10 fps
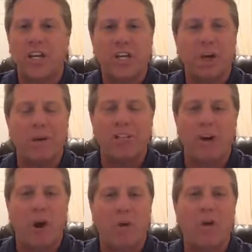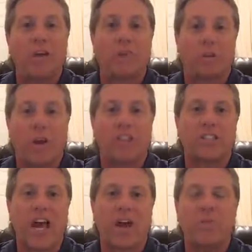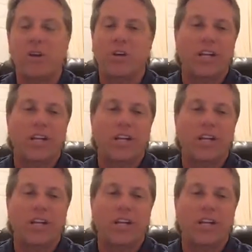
Come as you are. We have a great time.